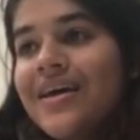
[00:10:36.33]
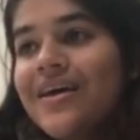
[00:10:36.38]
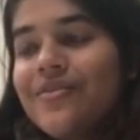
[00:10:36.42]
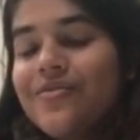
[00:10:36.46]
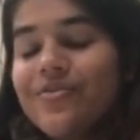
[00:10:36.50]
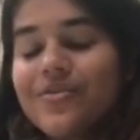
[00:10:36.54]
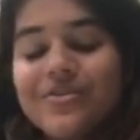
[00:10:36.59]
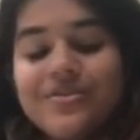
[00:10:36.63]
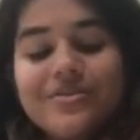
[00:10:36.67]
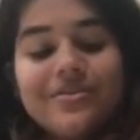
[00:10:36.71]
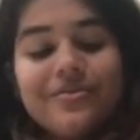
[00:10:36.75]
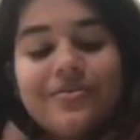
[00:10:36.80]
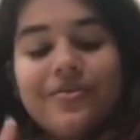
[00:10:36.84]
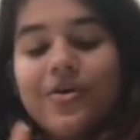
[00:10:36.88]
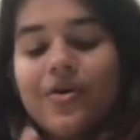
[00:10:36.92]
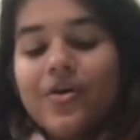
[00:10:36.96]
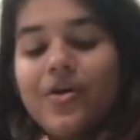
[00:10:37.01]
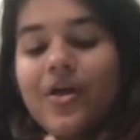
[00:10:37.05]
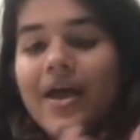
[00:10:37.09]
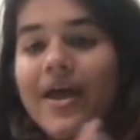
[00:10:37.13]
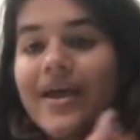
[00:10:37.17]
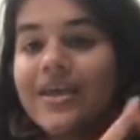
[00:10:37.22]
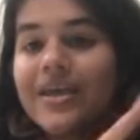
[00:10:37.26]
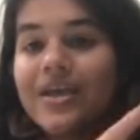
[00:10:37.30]
First of
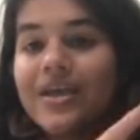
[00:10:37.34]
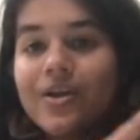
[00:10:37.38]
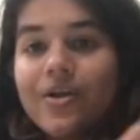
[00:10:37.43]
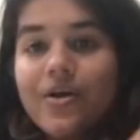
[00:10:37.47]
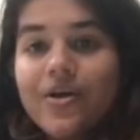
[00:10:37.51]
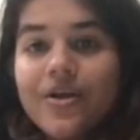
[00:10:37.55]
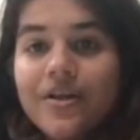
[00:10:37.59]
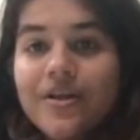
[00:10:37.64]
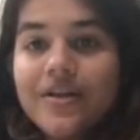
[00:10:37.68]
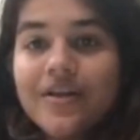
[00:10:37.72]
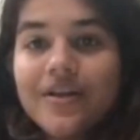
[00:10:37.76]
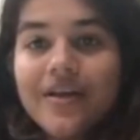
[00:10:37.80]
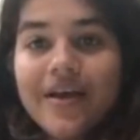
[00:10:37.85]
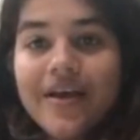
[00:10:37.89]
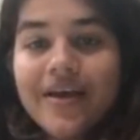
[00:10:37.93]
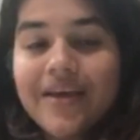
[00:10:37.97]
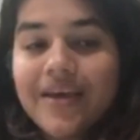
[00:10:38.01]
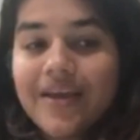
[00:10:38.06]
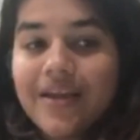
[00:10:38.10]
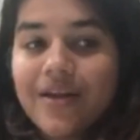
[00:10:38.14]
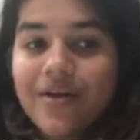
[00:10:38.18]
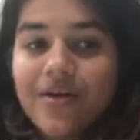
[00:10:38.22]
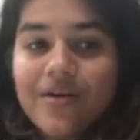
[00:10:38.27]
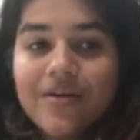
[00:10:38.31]
all, I
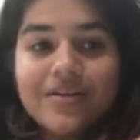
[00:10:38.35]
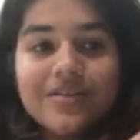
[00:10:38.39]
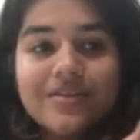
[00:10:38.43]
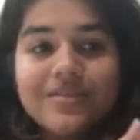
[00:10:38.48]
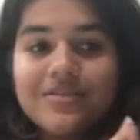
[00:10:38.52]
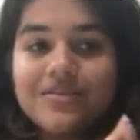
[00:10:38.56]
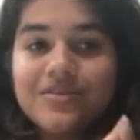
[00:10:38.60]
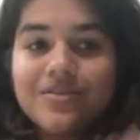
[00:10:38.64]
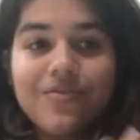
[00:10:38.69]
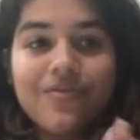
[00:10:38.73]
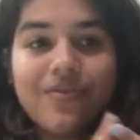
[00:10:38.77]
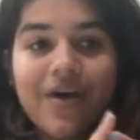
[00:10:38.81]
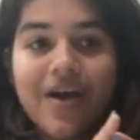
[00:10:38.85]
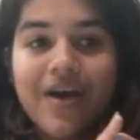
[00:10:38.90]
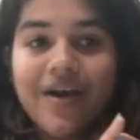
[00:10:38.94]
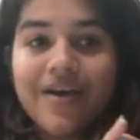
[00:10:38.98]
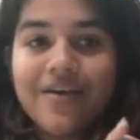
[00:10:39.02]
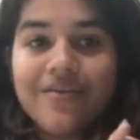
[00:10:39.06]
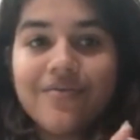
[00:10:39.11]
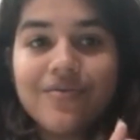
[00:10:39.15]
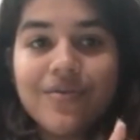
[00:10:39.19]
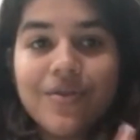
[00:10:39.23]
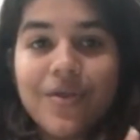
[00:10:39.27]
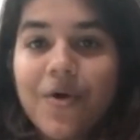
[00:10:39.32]
cannot
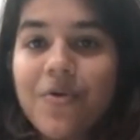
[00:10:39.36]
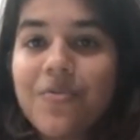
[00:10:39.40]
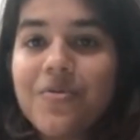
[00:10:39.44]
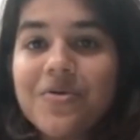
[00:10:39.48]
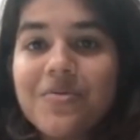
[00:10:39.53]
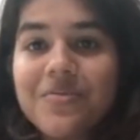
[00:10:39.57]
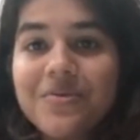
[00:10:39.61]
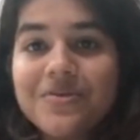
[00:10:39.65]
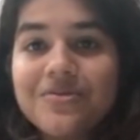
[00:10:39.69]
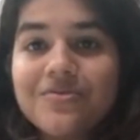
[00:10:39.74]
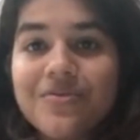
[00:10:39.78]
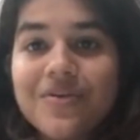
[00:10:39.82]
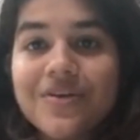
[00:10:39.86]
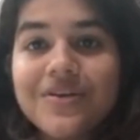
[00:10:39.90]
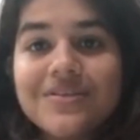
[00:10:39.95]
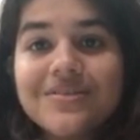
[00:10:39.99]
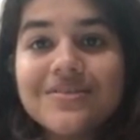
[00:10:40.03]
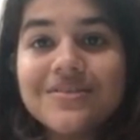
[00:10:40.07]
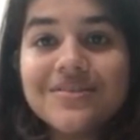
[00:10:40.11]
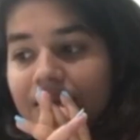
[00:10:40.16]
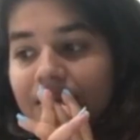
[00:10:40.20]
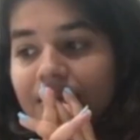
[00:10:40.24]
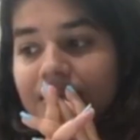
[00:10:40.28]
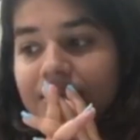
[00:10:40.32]
survive without my best
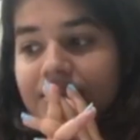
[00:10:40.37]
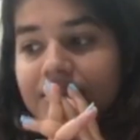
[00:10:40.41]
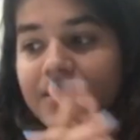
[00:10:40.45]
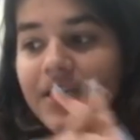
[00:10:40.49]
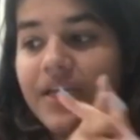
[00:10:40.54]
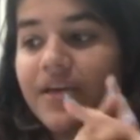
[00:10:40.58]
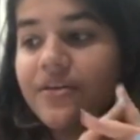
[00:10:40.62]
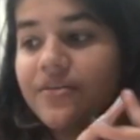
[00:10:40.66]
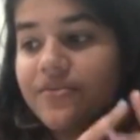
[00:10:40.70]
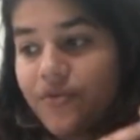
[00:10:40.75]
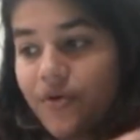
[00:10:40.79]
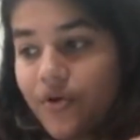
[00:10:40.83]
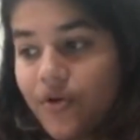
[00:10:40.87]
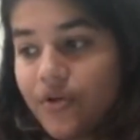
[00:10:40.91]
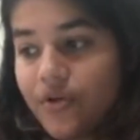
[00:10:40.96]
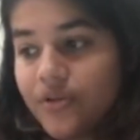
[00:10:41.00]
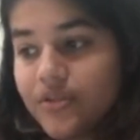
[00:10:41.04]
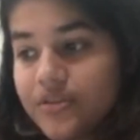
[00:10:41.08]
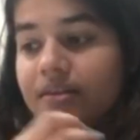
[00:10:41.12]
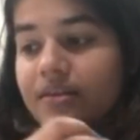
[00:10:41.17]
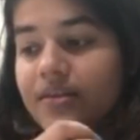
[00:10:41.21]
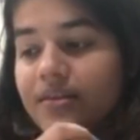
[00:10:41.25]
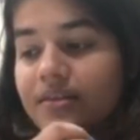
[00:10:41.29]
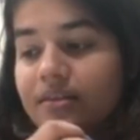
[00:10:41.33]
friends. Second of
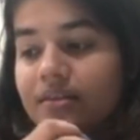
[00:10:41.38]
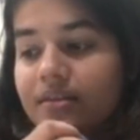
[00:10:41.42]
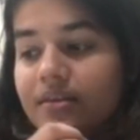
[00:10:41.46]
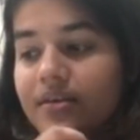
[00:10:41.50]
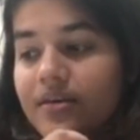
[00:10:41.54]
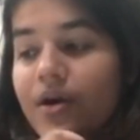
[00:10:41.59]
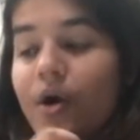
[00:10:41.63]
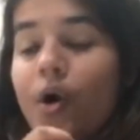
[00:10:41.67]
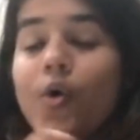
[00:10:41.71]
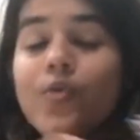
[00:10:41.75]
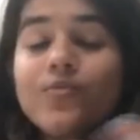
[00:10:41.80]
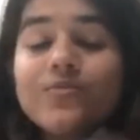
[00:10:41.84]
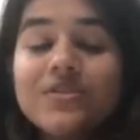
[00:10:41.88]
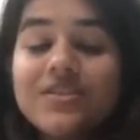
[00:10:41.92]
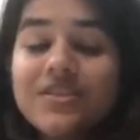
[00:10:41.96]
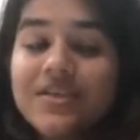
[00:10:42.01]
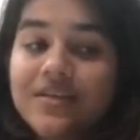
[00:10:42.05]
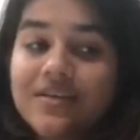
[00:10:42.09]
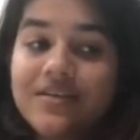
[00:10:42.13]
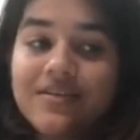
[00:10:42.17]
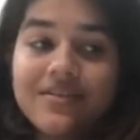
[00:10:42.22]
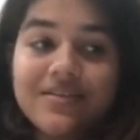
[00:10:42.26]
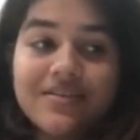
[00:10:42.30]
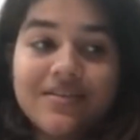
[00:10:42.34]
all, the
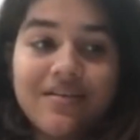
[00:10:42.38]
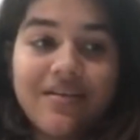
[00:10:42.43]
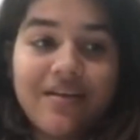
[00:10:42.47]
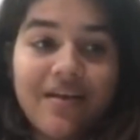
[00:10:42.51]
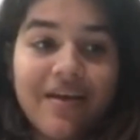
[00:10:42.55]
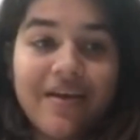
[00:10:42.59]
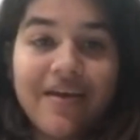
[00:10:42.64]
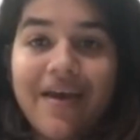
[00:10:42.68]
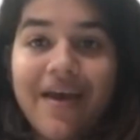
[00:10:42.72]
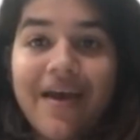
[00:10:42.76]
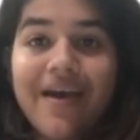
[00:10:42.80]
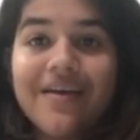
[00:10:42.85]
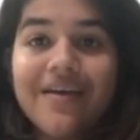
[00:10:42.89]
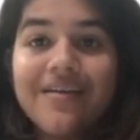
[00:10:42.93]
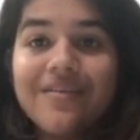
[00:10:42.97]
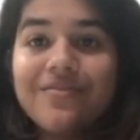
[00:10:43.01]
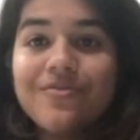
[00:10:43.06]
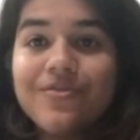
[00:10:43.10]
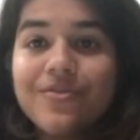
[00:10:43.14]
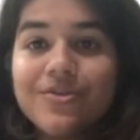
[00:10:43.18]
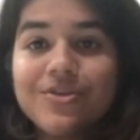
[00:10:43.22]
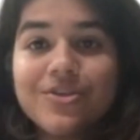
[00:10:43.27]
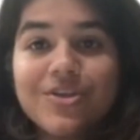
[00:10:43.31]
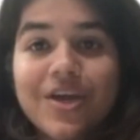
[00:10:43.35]
homesickness that I get
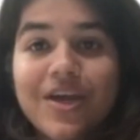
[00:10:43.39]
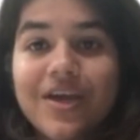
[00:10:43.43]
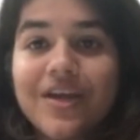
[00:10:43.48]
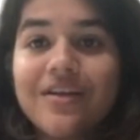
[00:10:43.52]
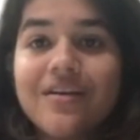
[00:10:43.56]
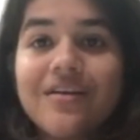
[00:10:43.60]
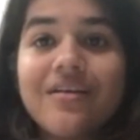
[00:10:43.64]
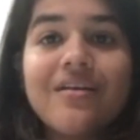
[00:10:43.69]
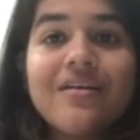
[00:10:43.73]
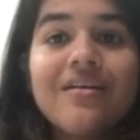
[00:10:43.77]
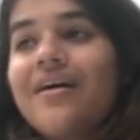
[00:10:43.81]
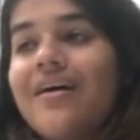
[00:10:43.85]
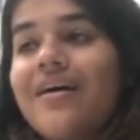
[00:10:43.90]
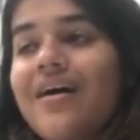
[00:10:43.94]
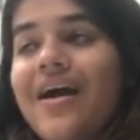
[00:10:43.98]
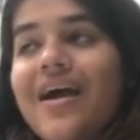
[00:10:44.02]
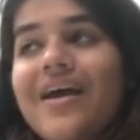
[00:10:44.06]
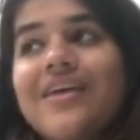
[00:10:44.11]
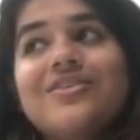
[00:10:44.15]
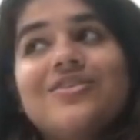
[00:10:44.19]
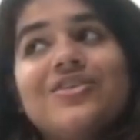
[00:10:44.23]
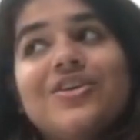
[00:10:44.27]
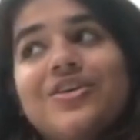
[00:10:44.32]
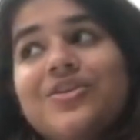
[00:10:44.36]
for China,
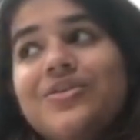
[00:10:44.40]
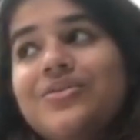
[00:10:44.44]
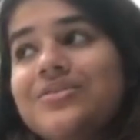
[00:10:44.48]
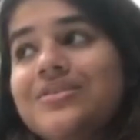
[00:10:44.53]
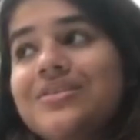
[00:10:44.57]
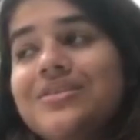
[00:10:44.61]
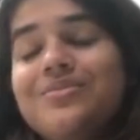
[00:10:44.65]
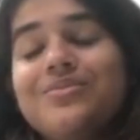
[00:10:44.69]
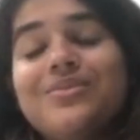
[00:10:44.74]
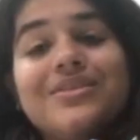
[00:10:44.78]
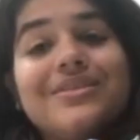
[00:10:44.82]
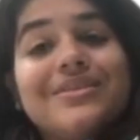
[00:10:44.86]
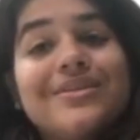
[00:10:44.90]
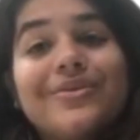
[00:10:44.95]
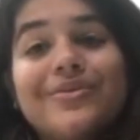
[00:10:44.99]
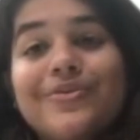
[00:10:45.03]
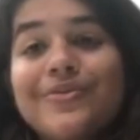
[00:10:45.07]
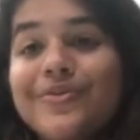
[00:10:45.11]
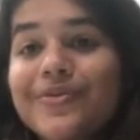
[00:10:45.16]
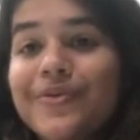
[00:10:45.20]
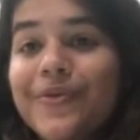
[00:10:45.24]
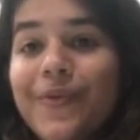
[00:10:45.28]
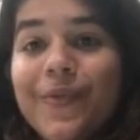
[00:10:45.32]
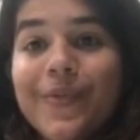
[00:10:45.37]
I genuinely miss it
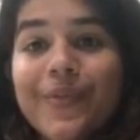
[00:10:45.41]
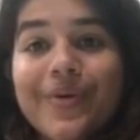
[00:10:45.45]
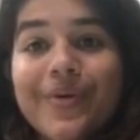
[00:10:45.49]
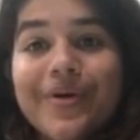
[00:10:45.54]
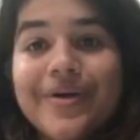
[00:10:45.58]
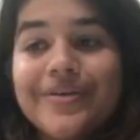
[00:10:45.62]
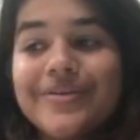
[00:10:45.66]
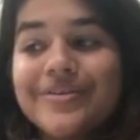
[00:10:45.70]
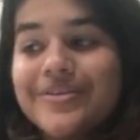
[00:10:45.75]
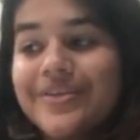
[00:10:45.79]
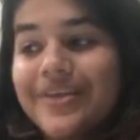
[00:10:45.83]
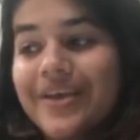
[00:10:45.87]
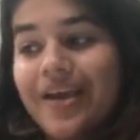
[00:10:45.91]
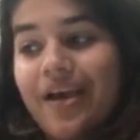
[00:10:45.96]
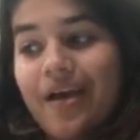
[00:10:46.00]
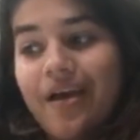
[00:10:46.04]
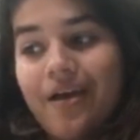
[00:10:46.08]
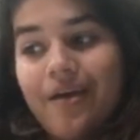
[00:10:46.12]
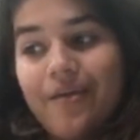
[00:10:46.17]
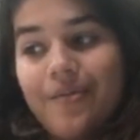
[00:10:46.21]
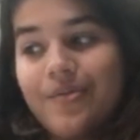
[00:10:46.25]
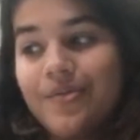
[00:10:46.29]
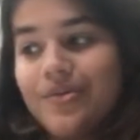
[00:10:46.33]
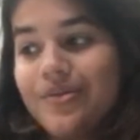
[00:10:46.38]
so much. Like,
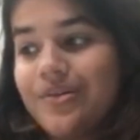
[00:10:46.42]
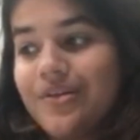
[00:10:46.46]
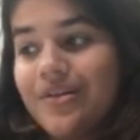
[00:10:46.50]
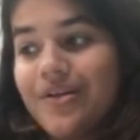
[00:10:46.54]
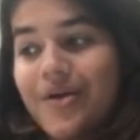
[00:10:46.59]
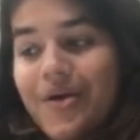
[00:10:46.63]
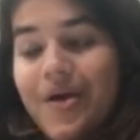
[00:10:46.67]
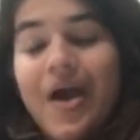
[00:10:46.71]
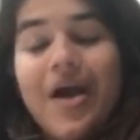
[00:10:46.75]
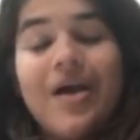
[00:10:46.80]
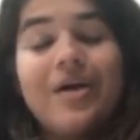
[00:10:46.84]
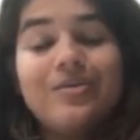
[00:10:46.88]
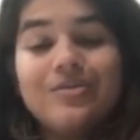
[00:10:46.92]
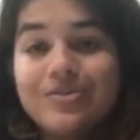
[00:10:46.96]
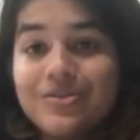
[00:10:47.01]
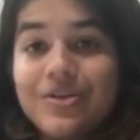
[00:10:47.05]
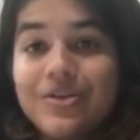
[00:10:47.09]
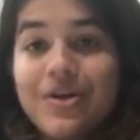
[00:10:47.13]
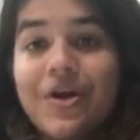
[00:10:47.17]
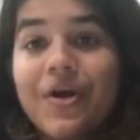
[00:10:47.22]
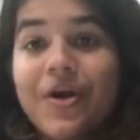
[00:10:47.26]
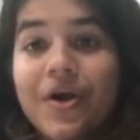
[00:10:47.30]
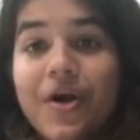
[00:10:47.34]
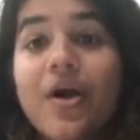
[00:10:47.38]
I'll
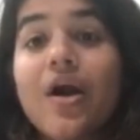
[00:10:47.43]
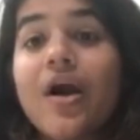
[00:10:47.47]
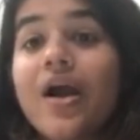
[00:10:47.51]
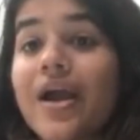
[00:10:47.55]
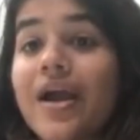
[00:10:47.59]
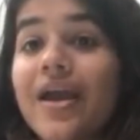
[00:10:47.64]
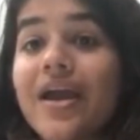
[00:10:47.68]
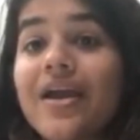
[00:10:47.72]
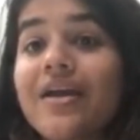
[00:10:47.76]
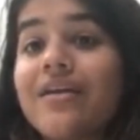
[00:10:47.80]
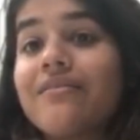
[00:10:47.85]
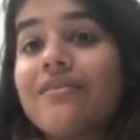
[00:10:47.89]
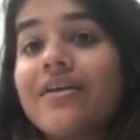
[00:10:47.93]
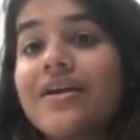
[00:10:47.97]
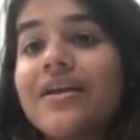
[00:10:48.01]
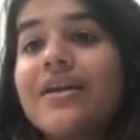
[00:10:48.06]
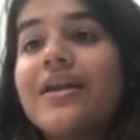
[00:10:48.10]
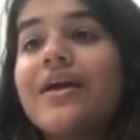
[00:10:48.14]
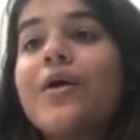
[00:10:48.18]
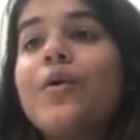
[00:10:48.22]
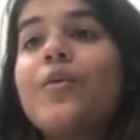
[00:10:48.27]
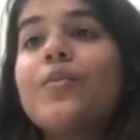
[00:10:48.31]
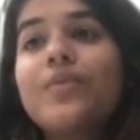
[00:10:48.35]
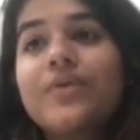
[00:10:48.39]
start crying right
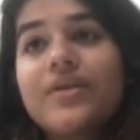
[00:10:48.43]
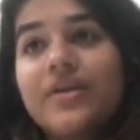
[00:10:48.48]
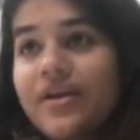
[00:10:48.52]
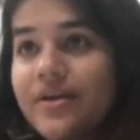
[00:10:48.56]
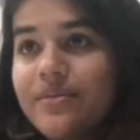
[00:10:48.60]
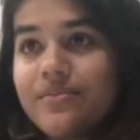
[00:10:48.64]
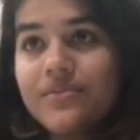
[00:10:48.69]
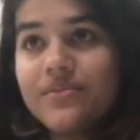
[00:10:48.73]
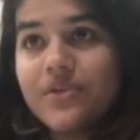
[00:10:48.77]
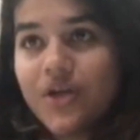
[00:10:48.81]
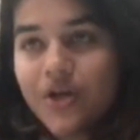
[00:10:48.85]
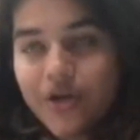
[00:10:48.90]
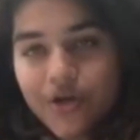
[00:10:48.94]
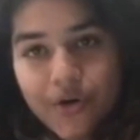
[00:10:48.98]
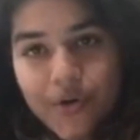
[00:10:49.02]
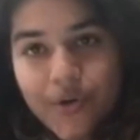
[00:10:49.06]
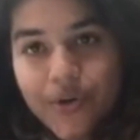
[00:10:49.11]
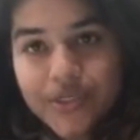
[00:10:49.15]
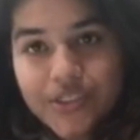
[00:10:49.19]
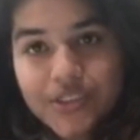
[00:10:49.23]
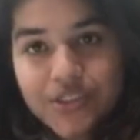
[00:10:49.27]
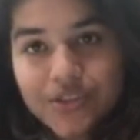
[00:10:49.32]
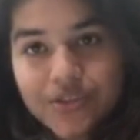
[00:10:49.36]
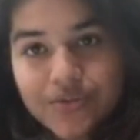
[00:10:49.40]
now, but I'm not
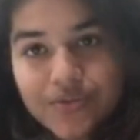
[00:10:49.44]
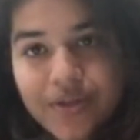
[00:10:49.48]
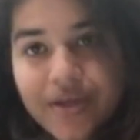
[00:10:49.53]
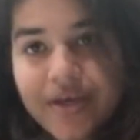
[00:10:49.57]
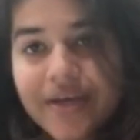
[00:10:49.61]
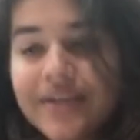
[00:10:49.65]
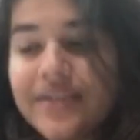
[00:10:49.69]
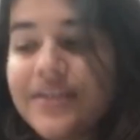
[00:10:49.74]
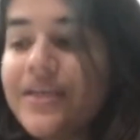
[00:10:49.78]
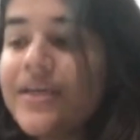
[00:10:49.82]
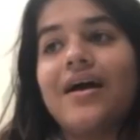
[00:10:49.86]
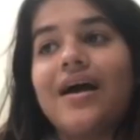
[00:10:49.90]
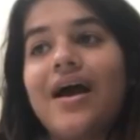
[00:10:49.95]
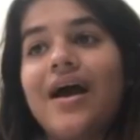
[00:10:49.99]
going to do that.